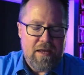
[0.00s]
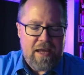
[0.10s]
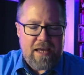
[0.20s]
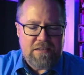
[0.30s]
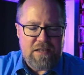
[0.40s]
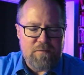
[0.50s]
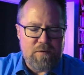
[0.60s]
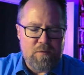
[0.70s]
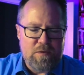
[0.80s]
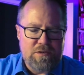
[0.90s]
as if
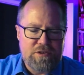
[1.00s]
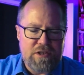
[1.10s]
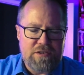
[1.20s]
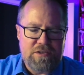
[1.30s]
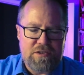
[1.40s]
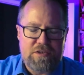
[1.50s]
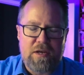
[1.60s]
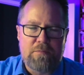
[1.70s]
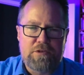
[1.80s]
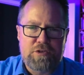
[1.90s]
it was just
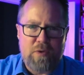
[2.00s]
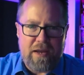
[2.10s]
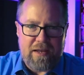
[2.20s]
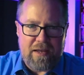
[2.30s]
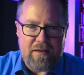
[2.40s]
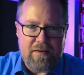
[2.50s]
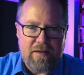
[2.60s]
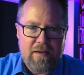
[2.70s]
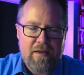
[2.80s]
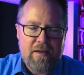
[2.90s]
some trinket.
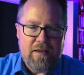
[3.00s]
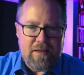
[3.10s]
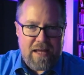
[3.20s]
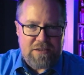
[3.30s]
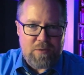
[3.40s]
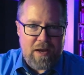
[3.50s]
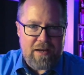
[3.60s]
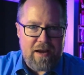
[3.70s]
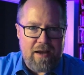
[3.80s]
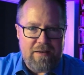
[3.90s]
And that's why
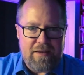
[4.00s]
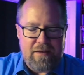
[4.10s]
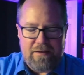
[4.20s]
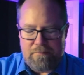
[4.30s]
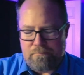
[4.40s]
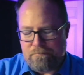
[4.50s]
God killed him.